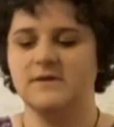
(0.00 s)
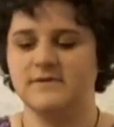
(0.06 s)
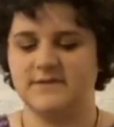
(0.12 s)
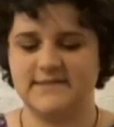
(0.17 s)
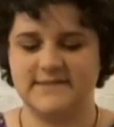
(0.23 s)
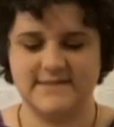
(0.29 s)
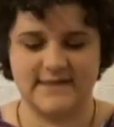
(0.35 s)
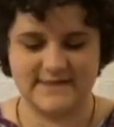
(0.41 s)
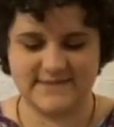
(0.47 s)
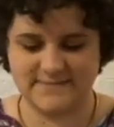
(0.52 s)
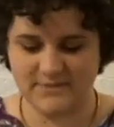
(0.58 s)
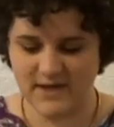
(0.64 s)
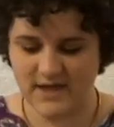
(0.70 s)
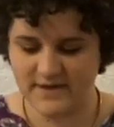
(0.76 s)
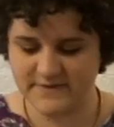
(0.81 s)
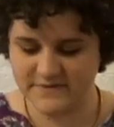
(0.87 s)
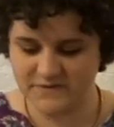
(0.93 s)
This next
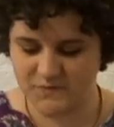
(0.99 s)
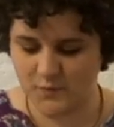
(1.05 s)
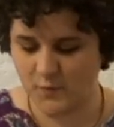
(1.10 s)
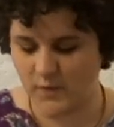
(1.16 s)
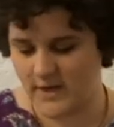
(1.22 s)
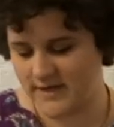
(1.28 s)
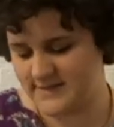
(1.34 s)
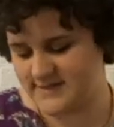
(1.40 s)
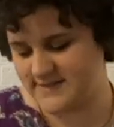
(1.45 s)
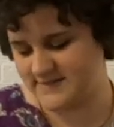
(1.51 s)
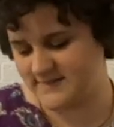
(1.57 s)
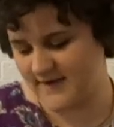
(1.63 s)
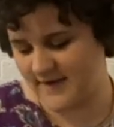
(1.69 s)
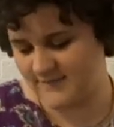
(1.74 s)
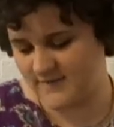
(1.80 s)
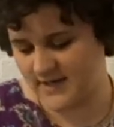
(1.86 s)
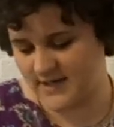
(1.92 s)
blouse was
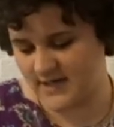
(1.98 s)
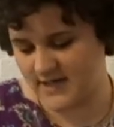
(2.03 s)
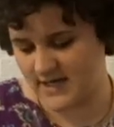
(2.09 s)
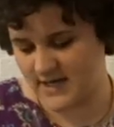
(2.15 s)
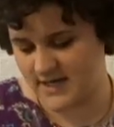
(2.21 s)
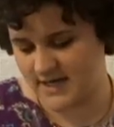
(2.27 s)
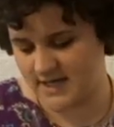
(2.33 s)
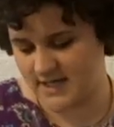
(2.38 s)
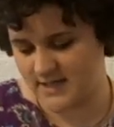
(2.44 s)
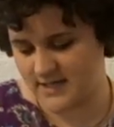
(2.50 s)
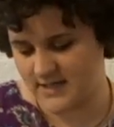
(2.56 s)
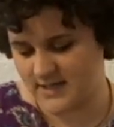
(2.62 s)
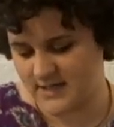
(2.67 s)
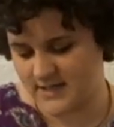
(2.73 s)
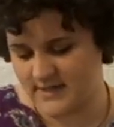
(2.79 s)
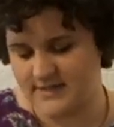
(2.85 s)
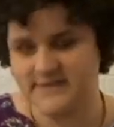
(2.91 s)
$5.99,
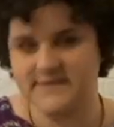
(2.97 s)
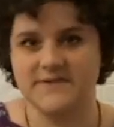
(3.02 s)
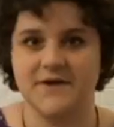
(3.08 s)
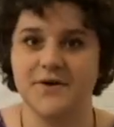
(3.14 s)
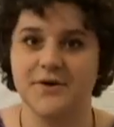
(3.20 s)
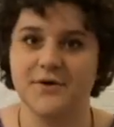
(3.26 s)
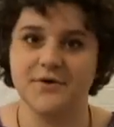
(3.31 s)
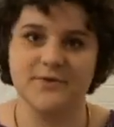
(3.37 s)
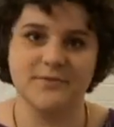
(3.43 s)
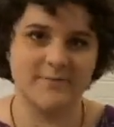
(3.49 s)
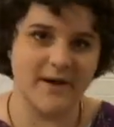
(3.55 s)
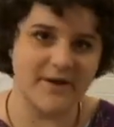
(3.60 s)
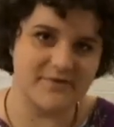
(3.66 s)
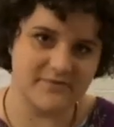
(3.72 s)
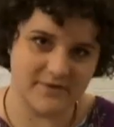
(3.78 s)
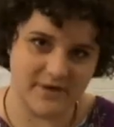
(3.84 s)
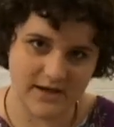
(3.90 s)
so
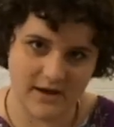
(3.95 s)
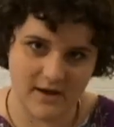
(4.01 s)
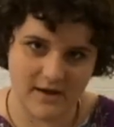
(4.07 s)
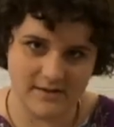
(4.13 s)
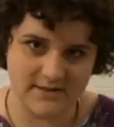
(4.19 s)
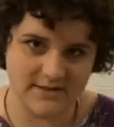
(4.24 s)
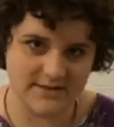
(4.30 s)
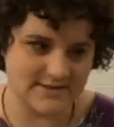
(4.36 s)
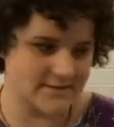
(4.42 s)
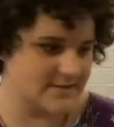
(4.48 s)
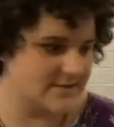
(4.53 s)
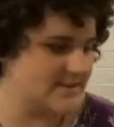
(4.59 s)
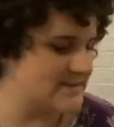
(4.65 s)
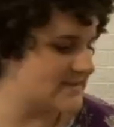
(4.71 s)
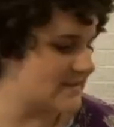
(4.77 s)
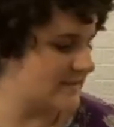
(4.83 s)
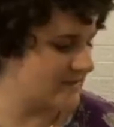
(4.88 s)
about $3 on
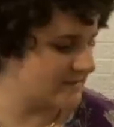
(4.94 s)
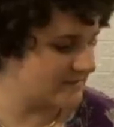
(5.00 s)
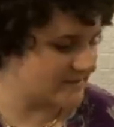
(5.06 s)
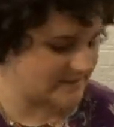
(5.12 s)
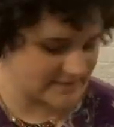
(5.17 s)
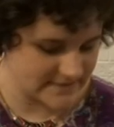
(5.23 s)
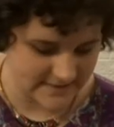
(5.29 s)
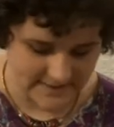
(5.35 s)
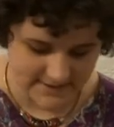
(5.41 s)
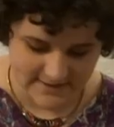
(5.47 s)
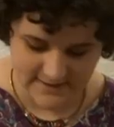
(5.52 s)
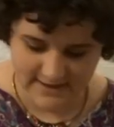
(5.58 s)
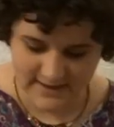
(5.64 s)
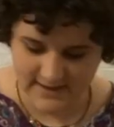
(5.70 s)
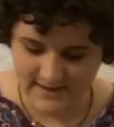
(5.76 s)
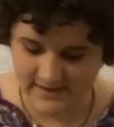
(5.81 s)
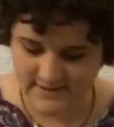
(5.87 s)
sale.
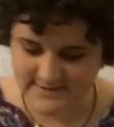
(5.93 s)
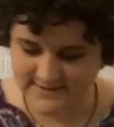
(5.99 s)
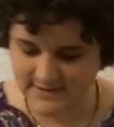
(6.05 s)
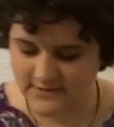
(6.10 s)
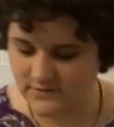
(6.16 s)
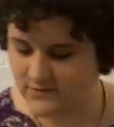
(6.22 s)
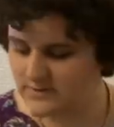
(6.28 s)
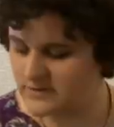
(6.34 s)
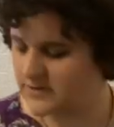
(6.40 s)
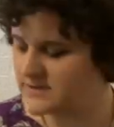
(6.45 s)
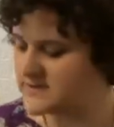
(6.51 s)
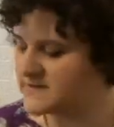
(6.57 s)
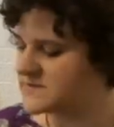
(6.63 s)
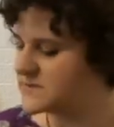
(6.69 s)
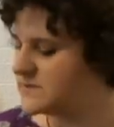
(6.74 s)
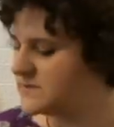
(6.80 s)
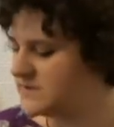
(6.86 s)
And it's an old
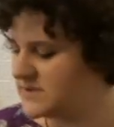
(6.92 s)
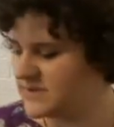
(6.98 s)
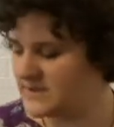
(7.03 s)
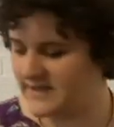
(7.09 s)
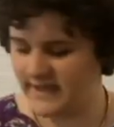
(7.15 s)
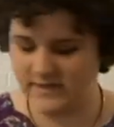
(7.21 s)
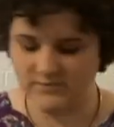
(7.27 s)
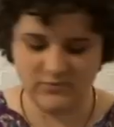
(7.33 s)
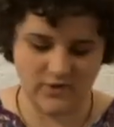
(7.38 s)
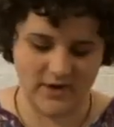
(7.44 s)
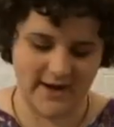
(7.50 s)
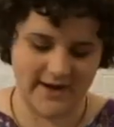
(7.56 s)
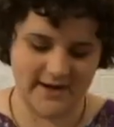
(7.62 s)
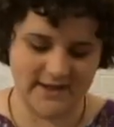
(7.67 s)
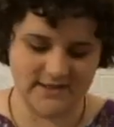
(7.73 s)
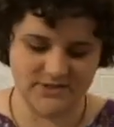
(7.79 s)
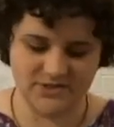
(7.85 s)
school Lane
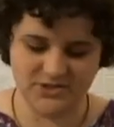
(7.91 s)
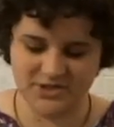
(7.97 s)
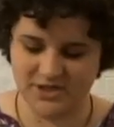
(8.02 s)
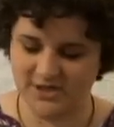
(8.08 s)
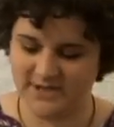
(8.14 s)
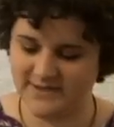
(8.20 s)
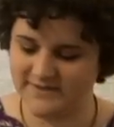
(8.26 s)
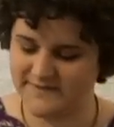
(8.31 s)
Bryant shirt.